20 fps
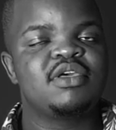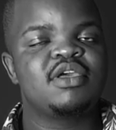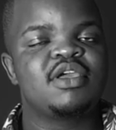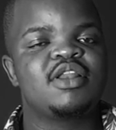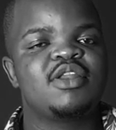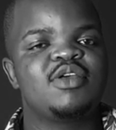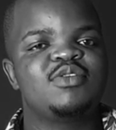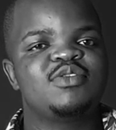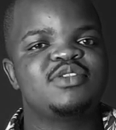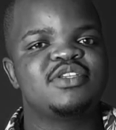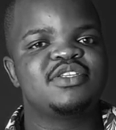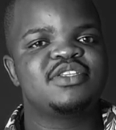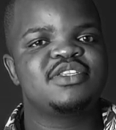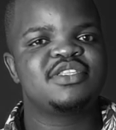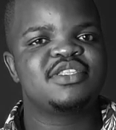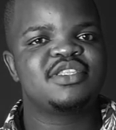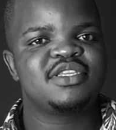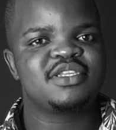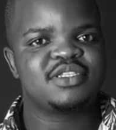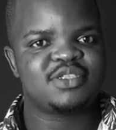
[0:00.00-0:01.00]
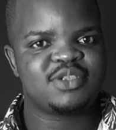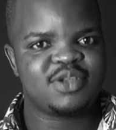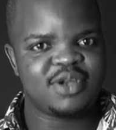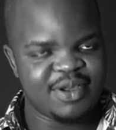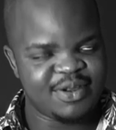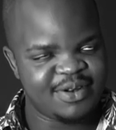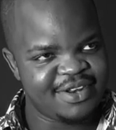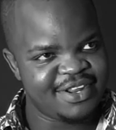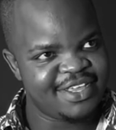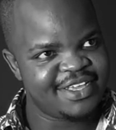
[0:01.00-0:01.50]
They closed it. They're
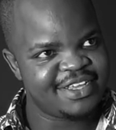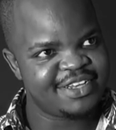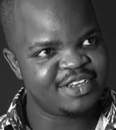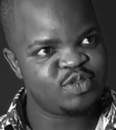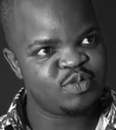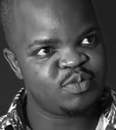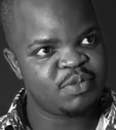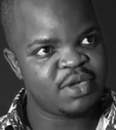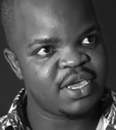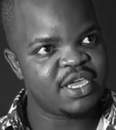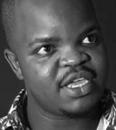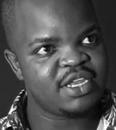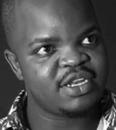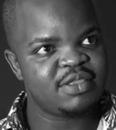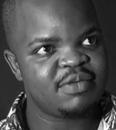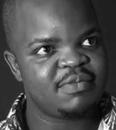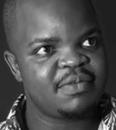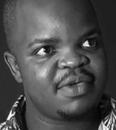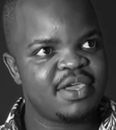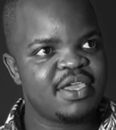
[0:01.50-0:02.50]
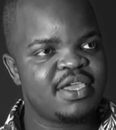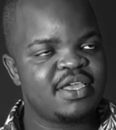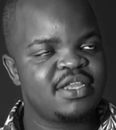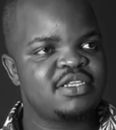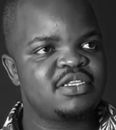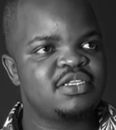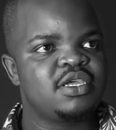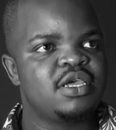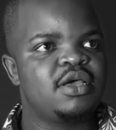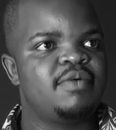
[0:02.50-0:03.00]
struggling to make yeah, it. That's Sad.
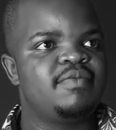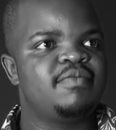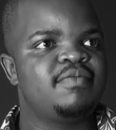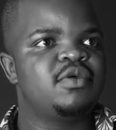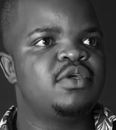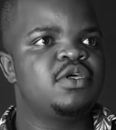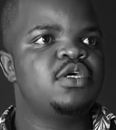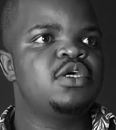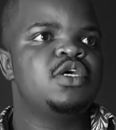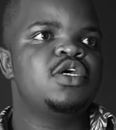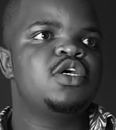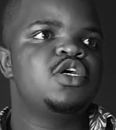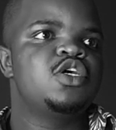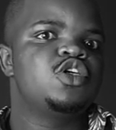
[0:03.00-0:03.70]
Yeah, that's pretty sad.